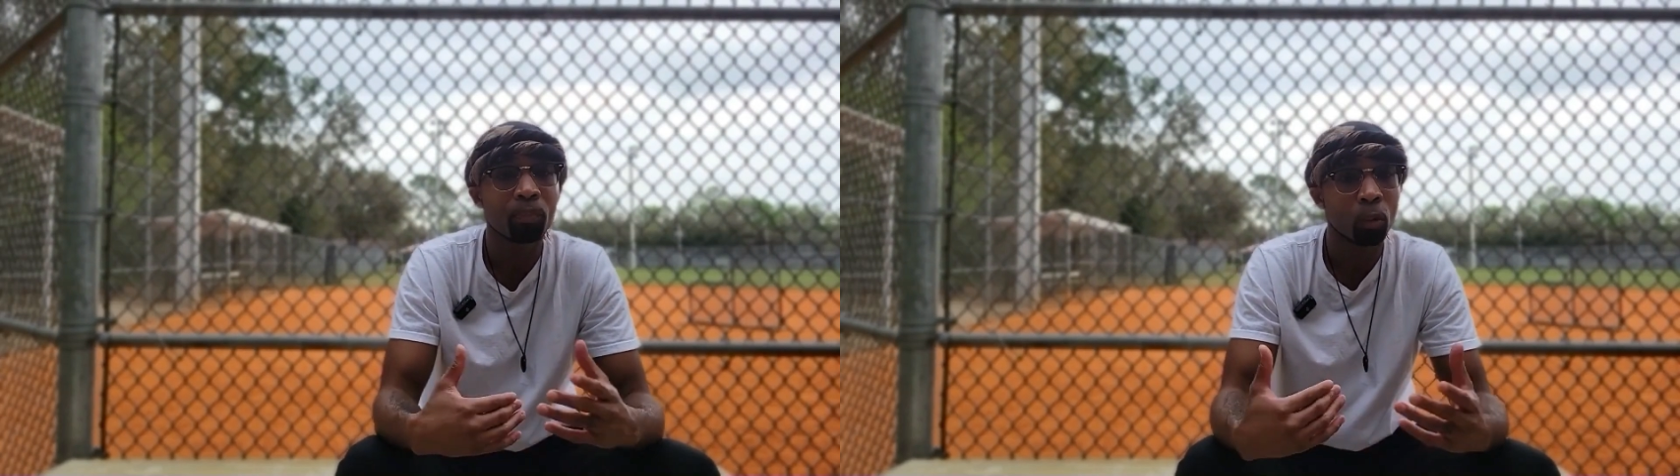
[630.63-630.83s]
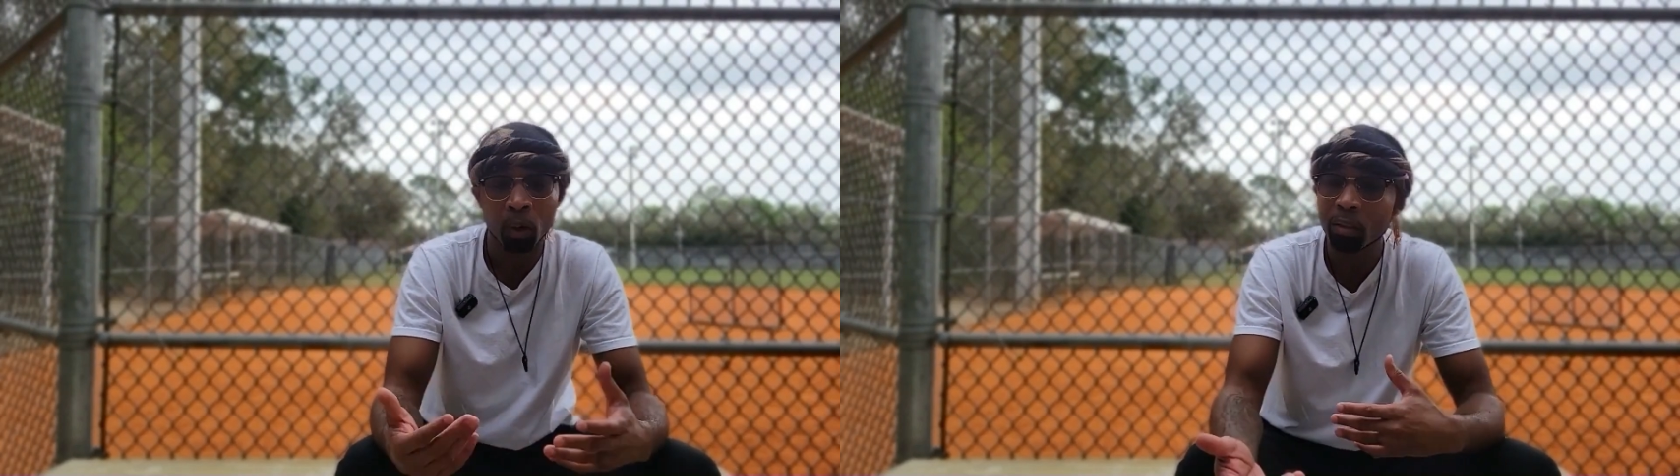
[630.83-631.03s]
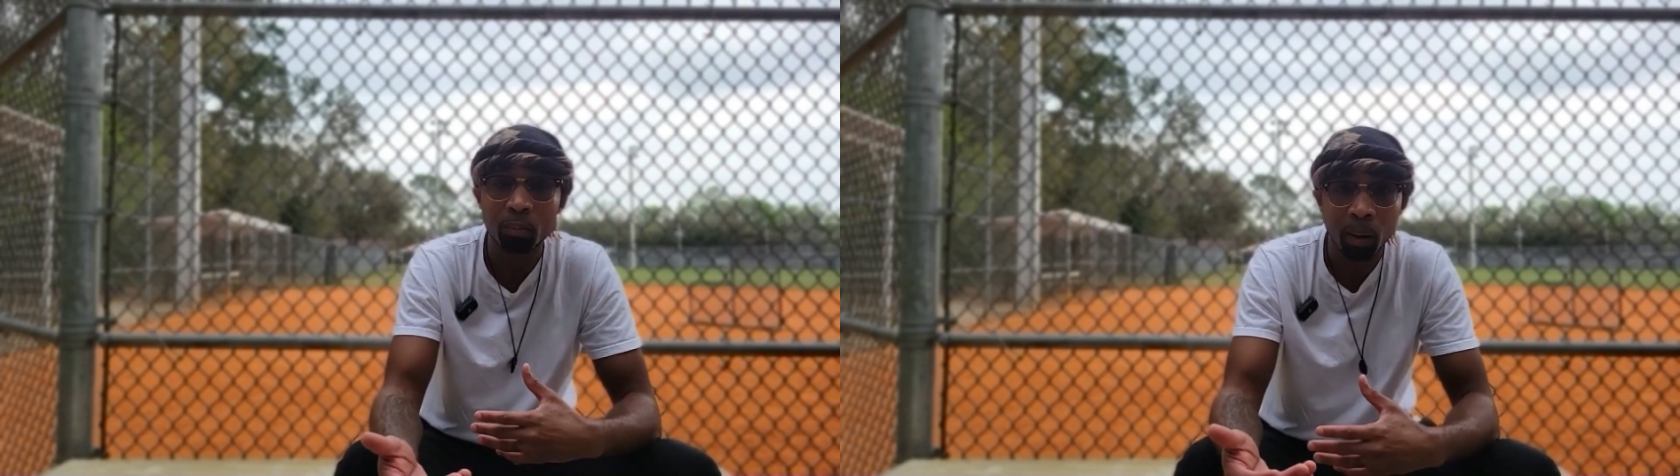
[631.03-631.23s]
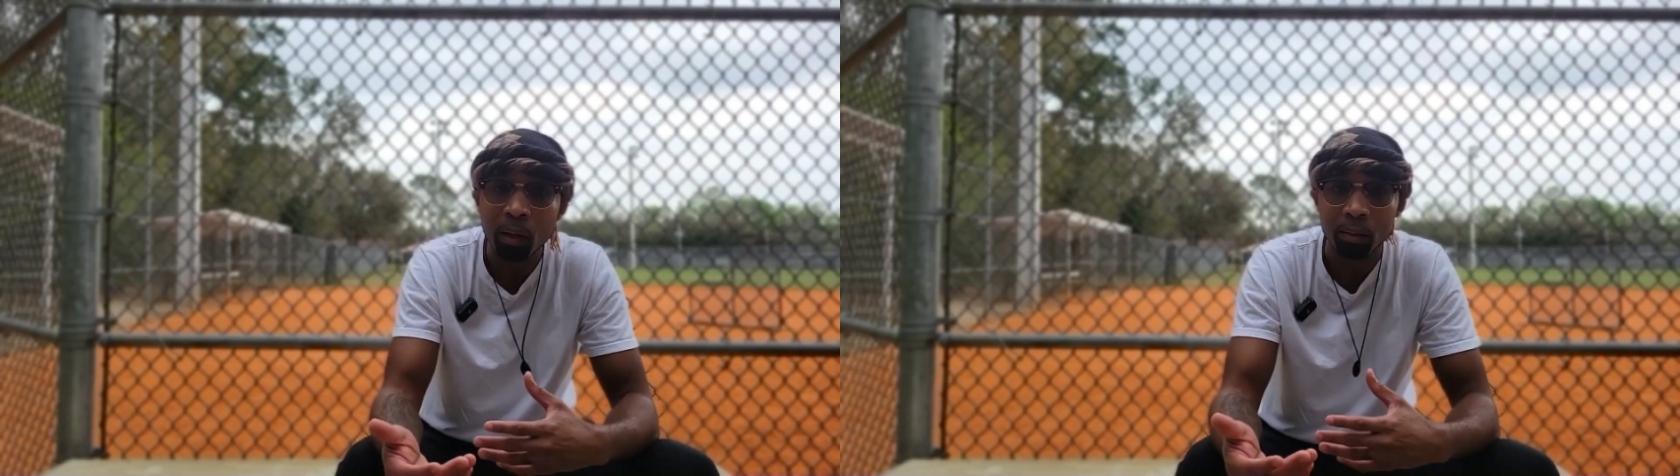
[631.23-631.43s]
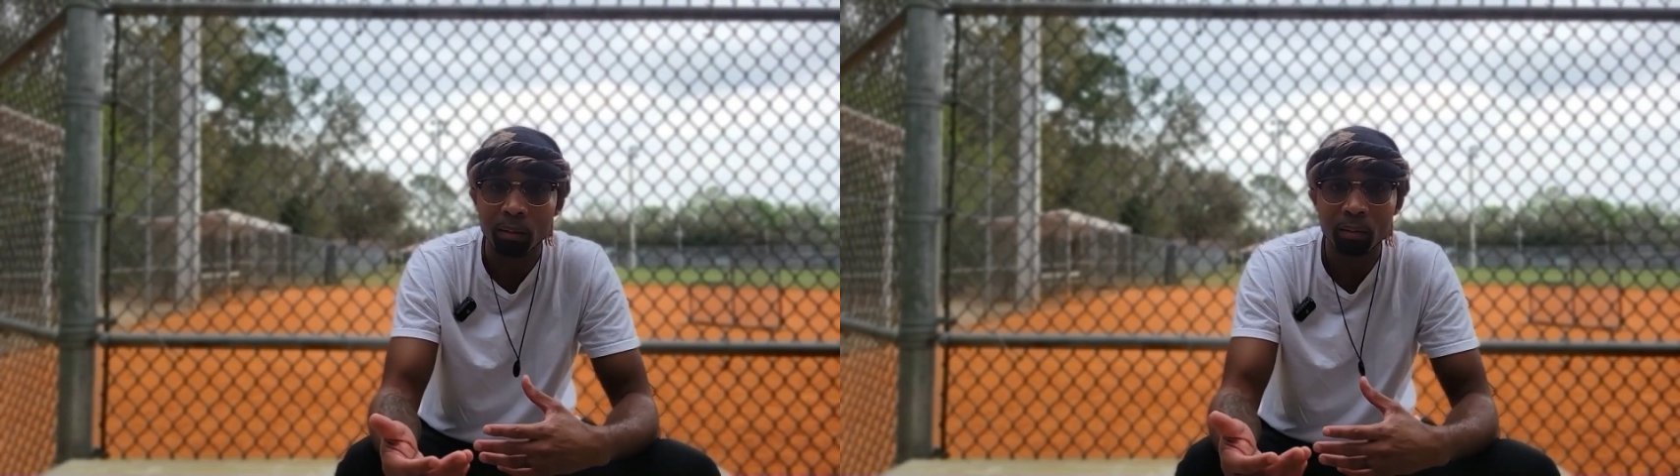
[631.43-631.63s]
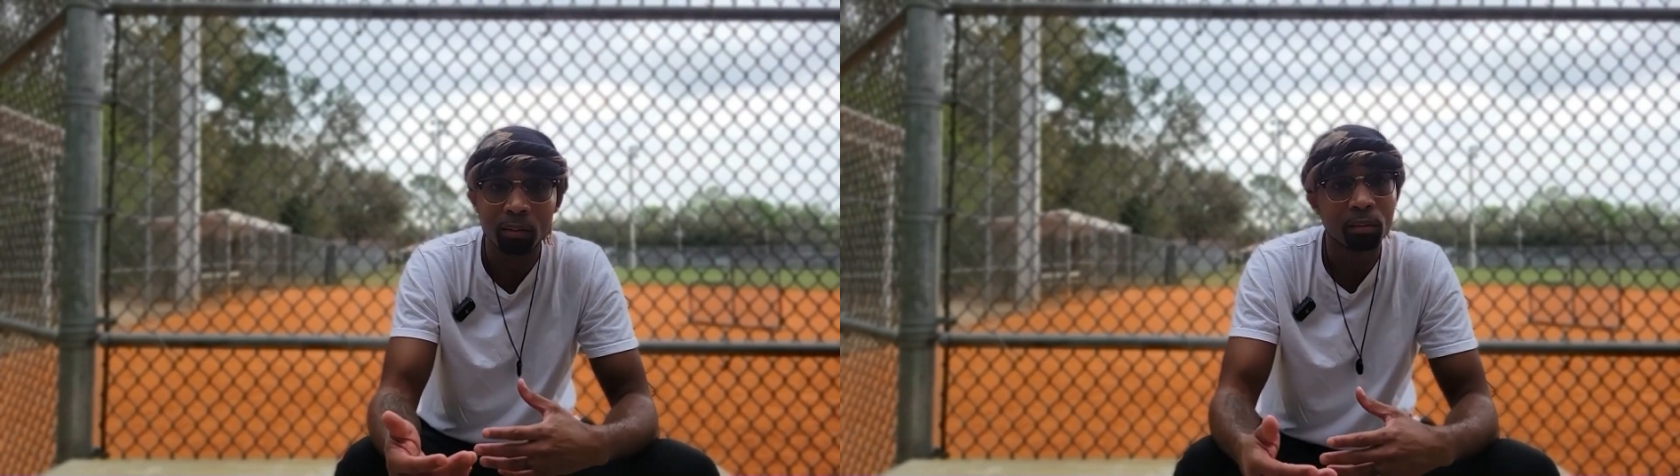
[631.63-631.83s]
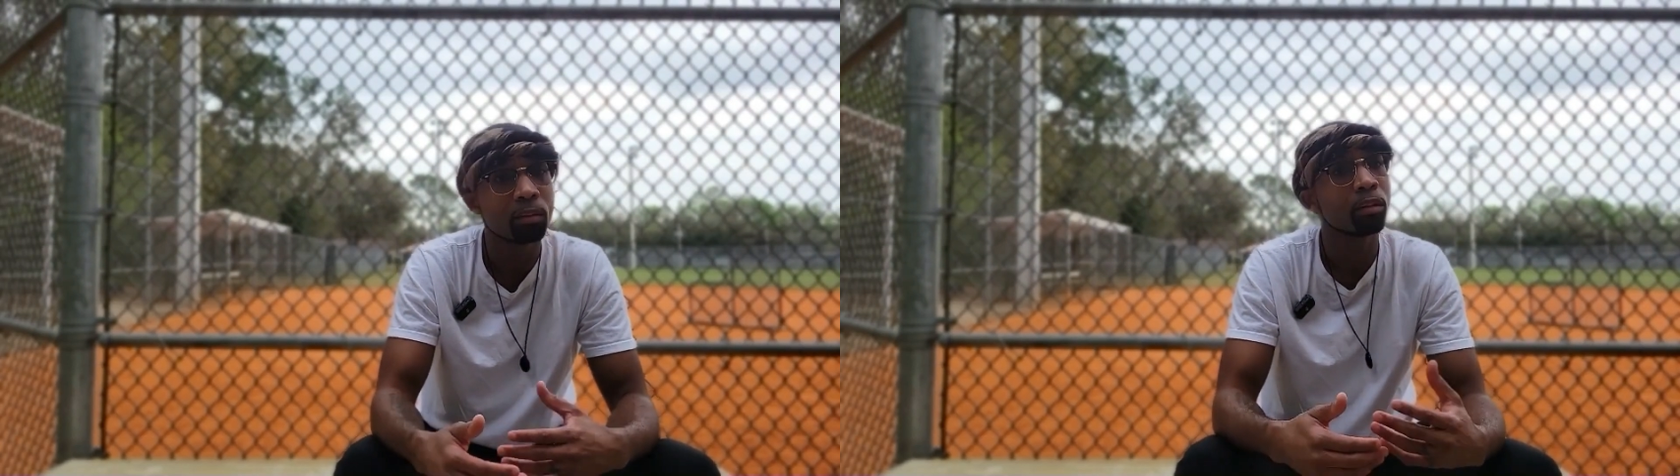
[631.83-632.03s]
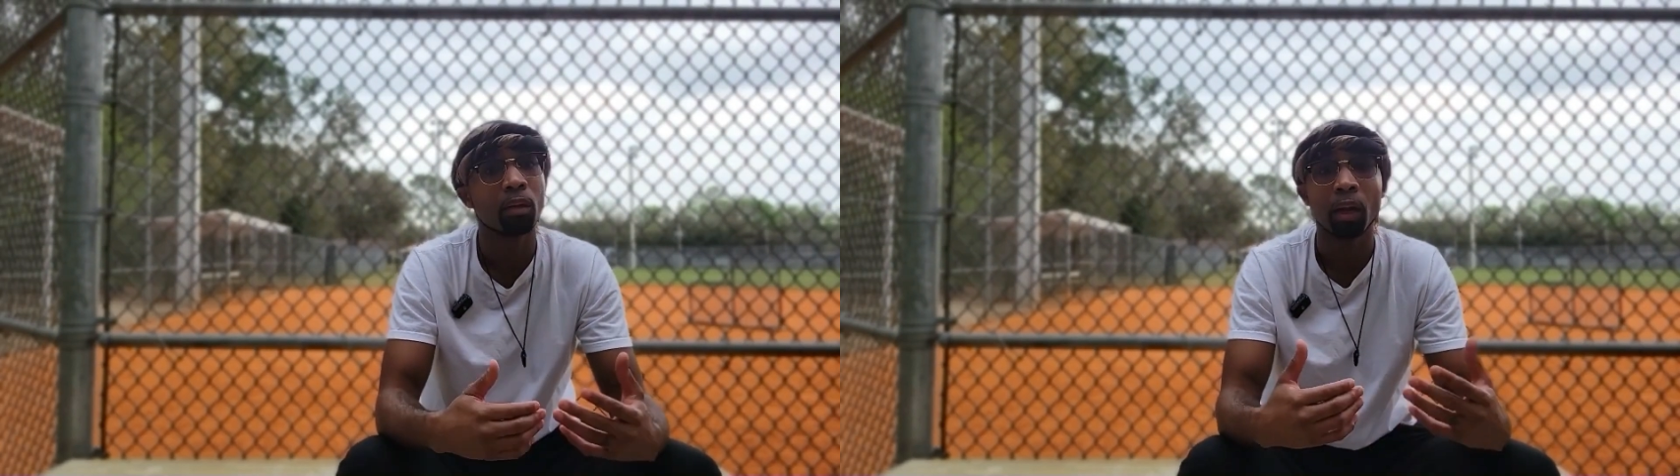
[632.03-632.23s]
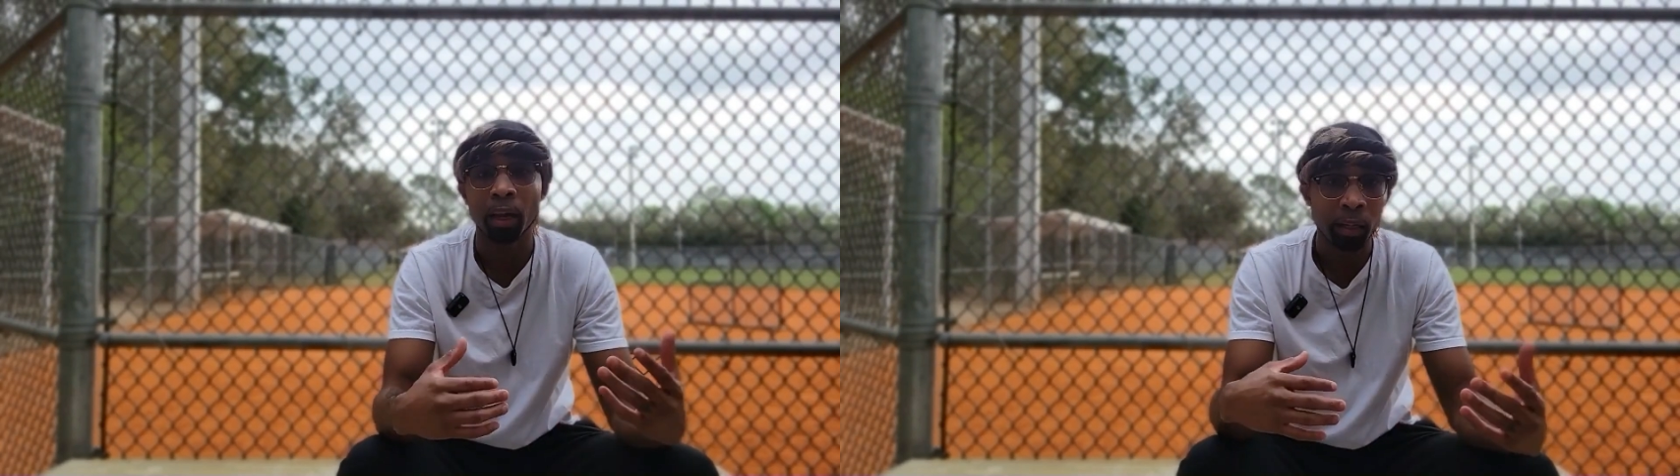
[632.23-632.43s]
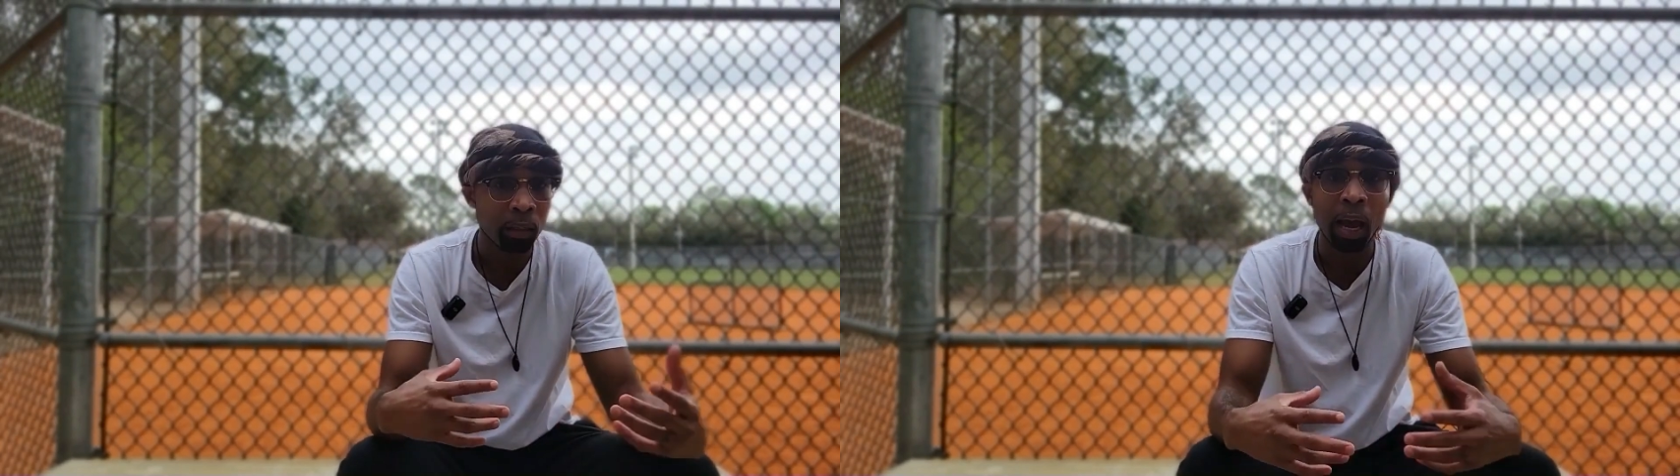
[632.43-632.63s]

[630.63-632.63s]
once a month. And